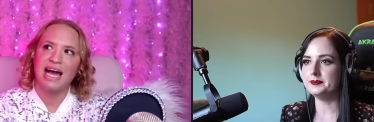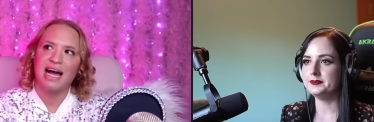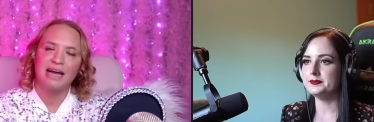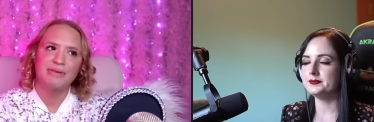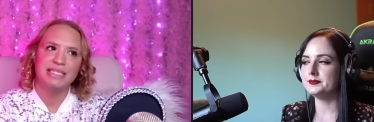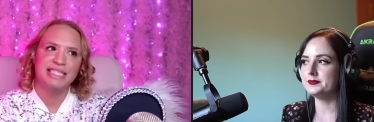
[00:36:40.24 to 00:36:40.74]

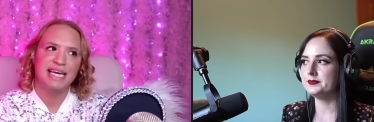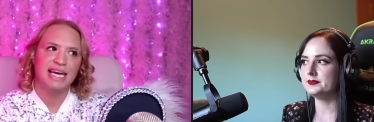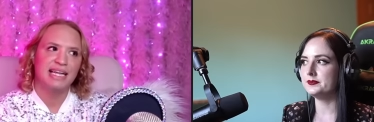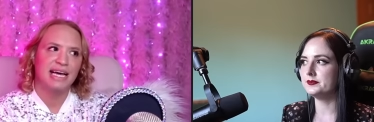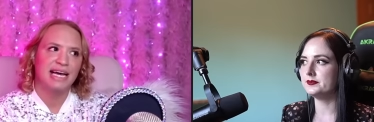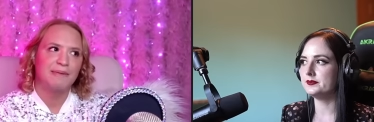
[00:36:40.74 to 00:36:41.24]
Speaker 1: I always say
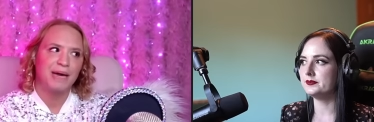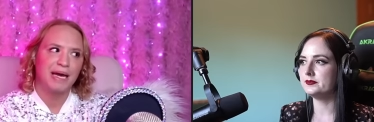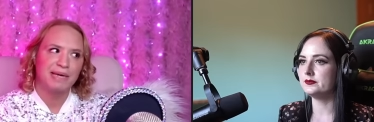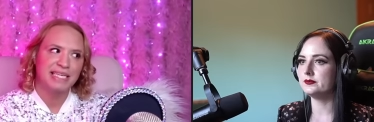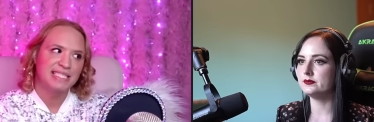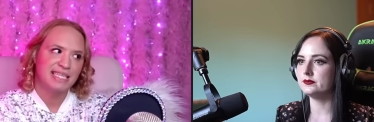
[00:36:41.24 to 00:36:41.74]
like
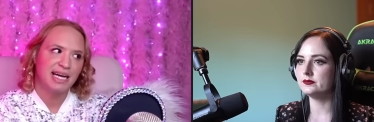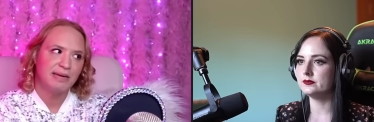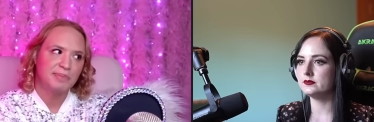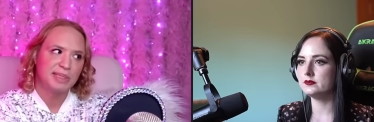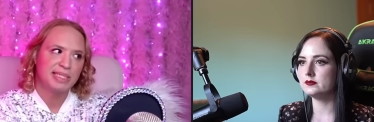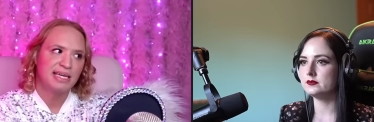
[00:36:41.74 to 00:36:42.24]
baby
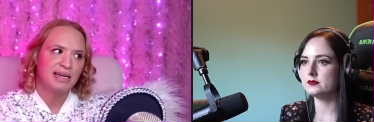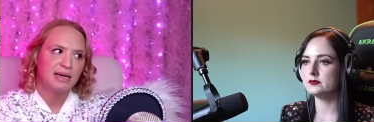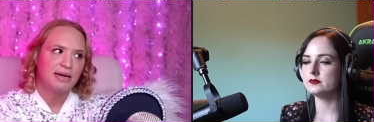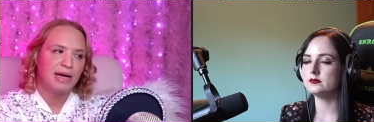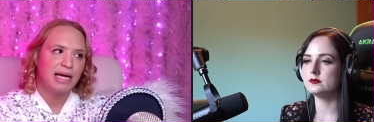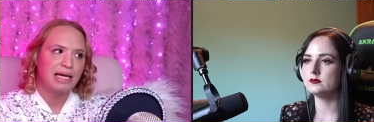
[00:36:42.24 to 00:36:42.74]
steps,
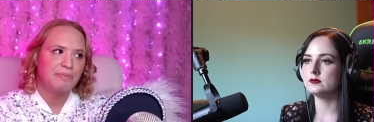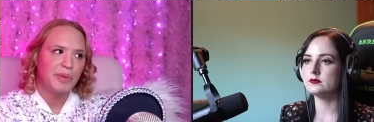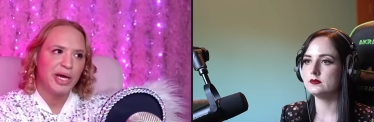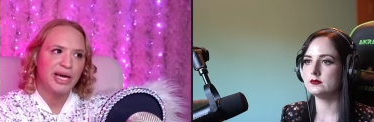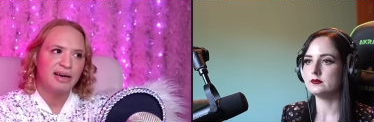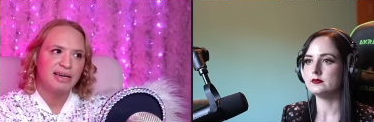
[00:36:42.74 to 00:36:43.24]
right?
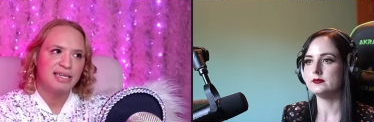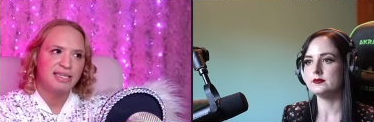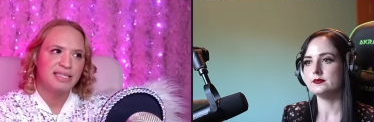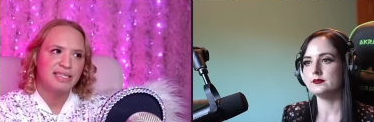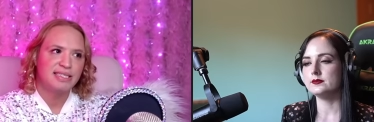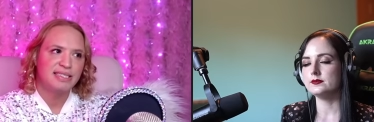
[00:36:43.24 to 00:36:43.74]

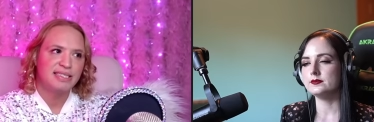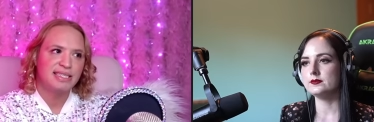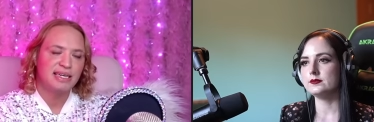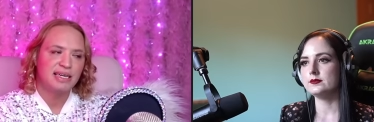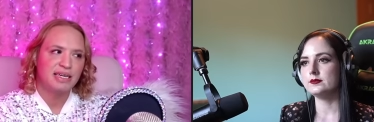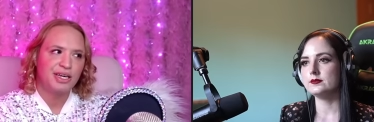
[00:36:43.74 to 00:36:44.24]
Because
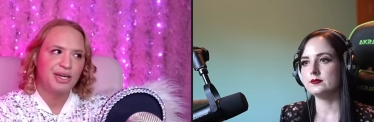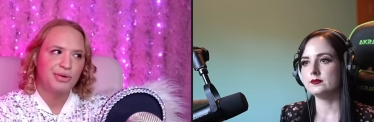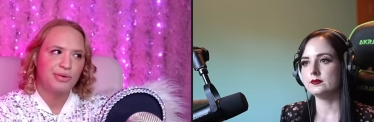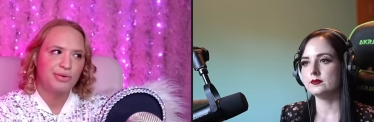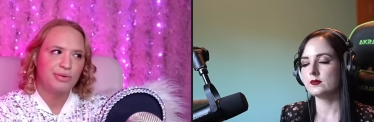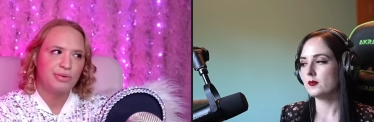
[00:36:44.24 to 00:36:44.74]
uh,
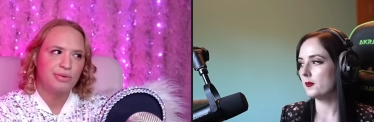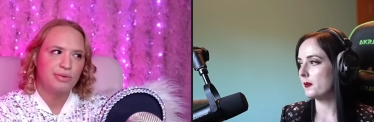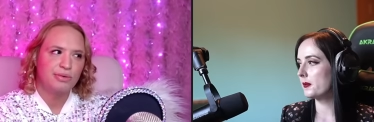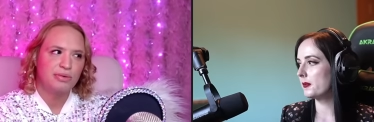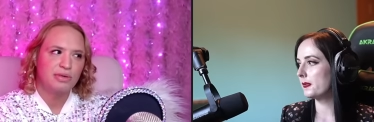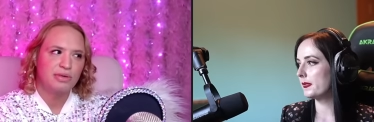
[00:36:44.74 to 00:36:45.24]

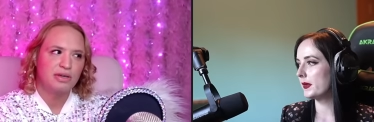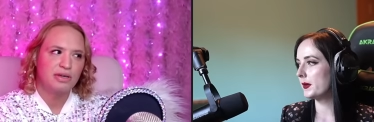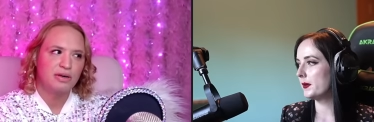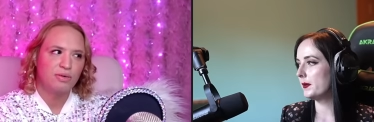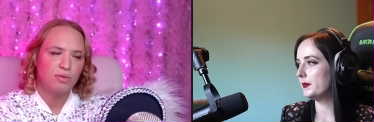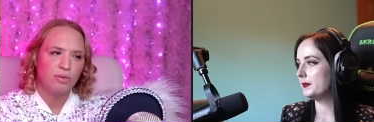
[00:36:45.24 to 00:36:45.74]
you,
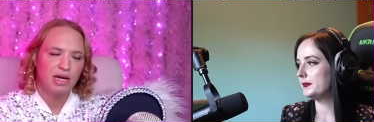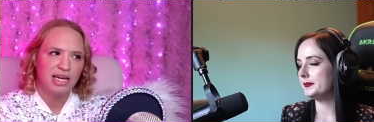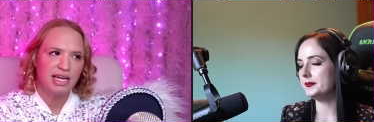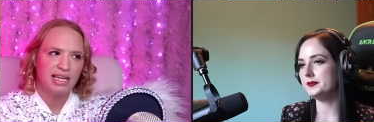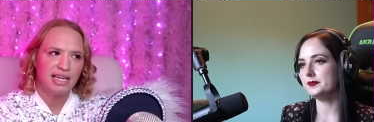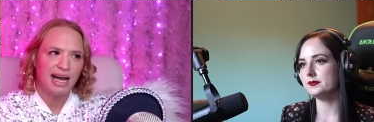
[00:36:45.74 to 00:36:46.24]

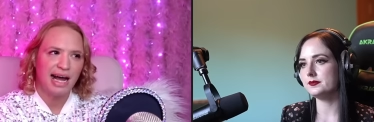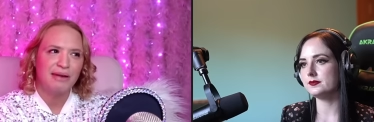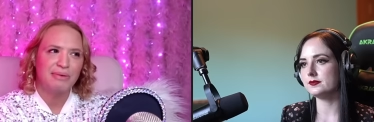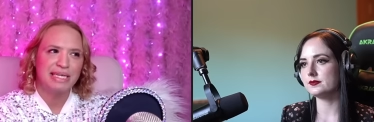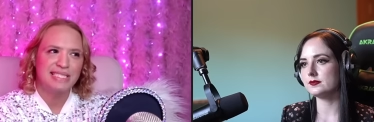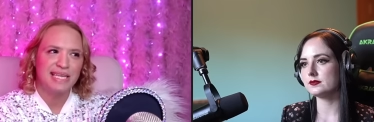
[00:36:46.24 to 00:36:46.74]
one, I
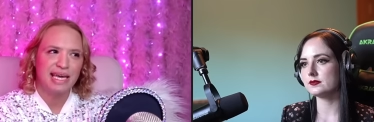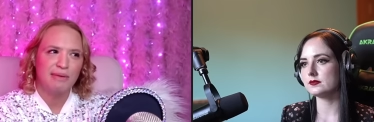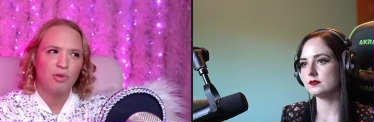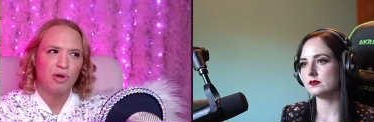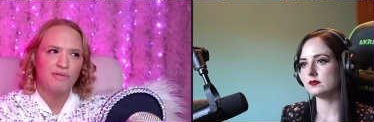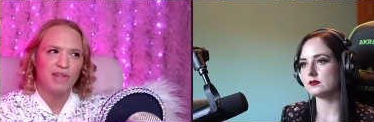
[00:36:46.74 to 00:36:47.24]
always think
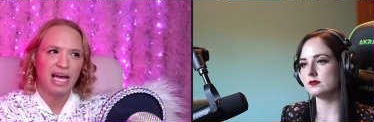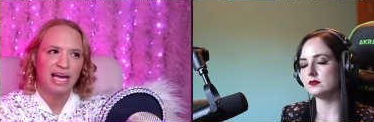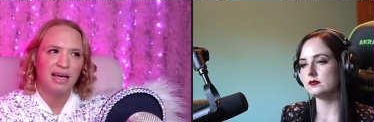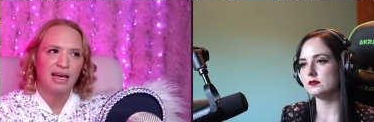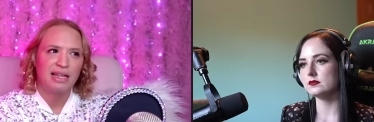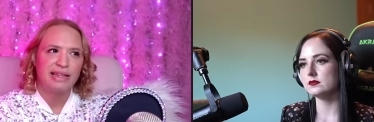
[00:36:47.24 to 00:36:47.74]
more of
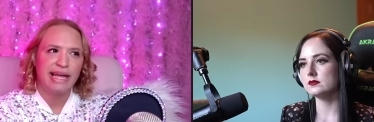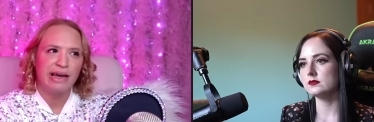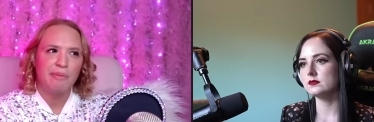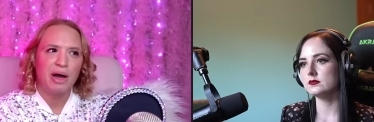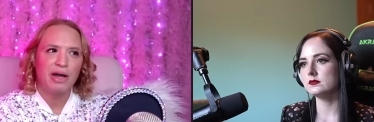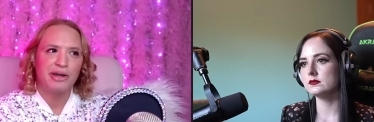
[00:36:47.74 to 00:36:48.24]
like, think
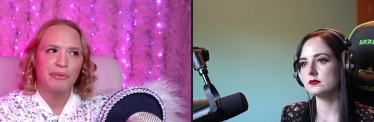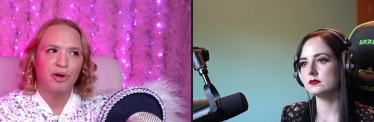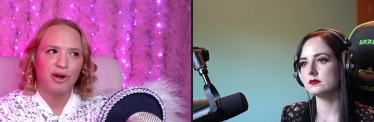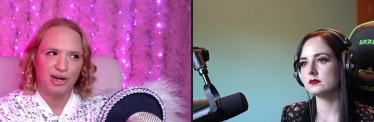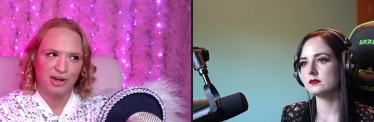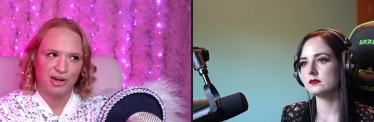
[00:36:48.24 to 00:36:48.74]
about your
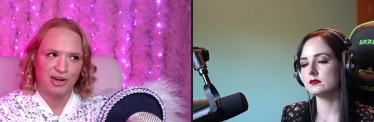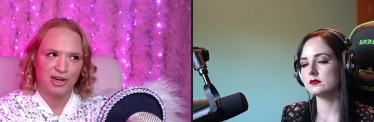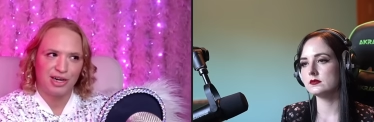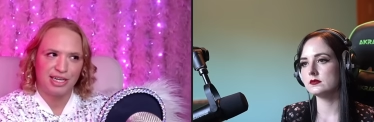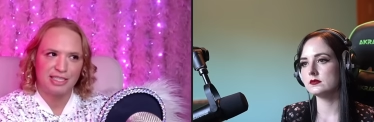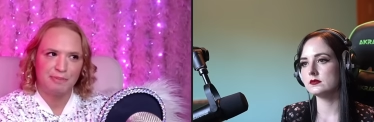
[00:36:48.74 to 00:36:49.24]

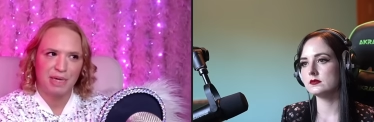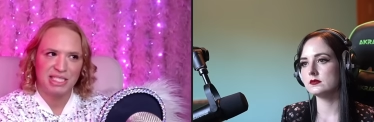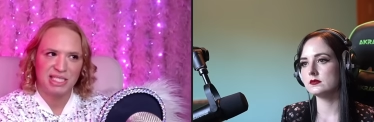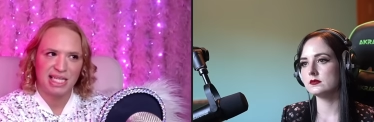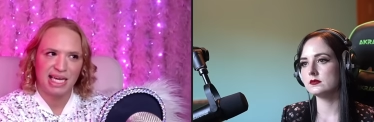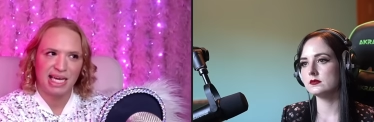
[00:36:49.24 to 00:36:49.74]
partner,
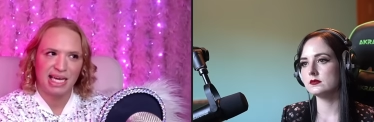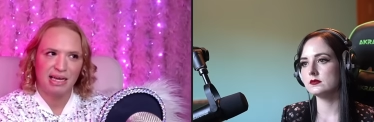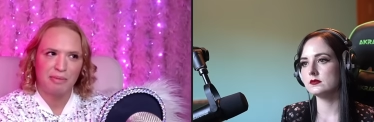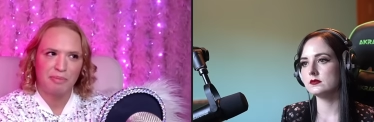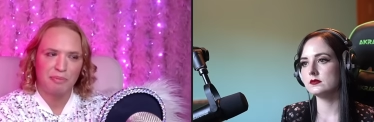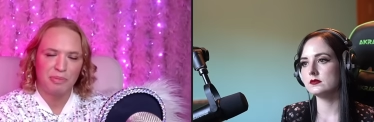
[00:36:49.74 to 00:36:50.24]

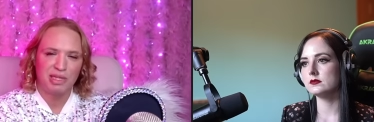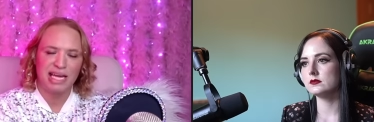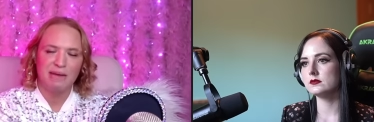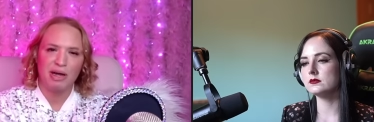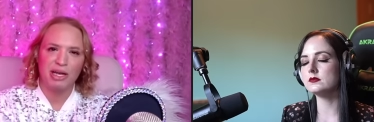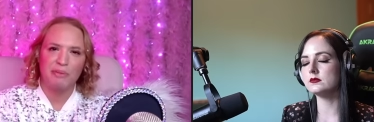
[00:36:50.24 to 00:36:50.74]
especially think
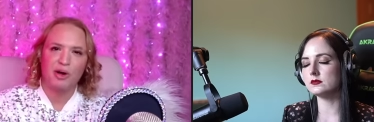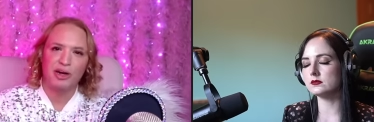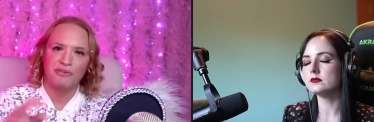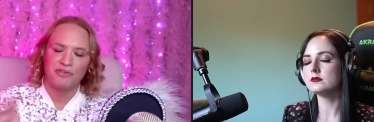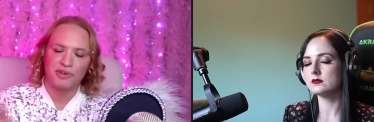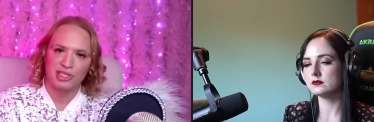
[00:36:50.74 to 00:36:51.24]
about your
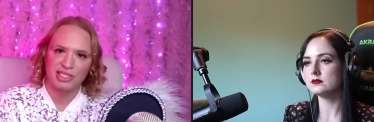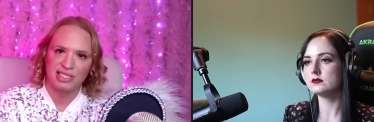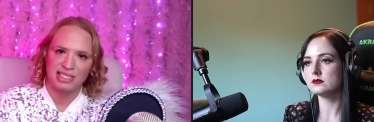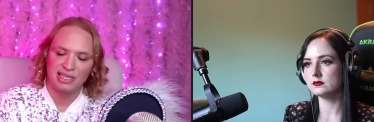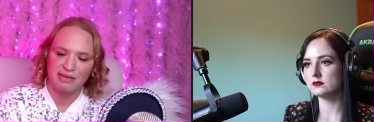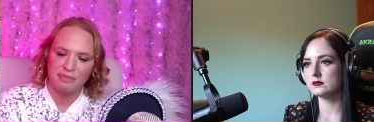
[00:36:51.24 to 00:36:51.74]
partner
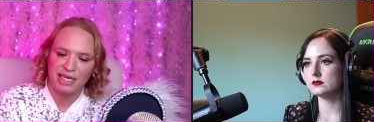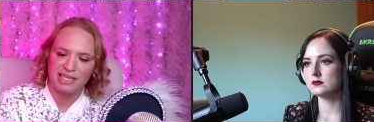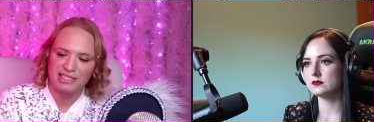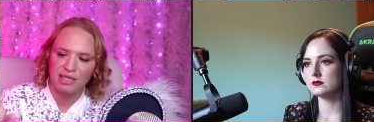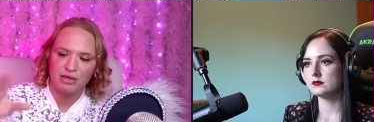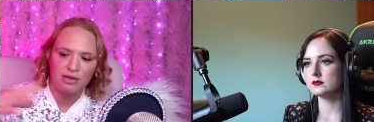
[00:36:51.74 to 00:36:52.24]
first,
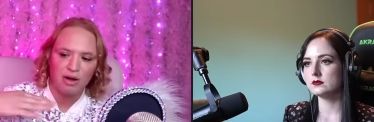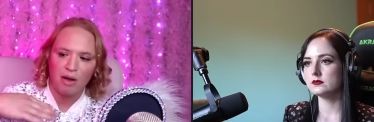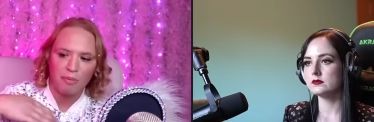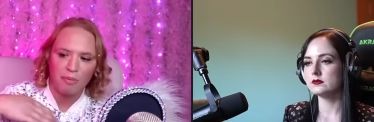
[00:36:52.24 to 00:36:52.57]
because you're